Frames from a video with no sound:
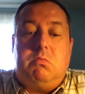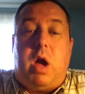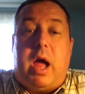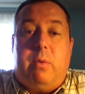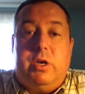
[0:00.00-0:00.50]

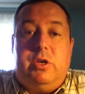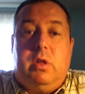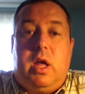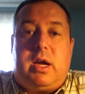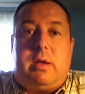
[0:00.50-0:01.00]
I wish you
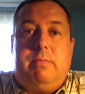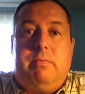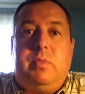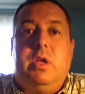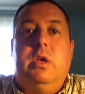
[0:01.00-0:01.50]
luck.
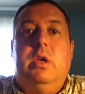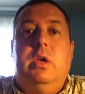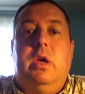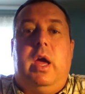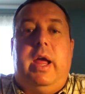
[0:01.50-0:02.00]

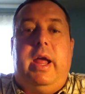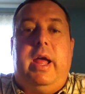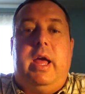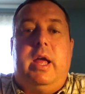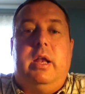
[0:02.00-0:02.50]

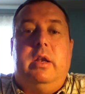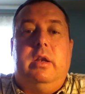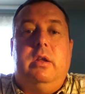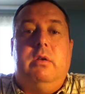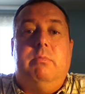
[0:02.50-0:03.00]

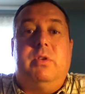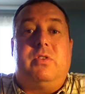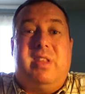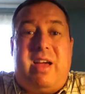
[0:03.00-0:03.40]
And Mr.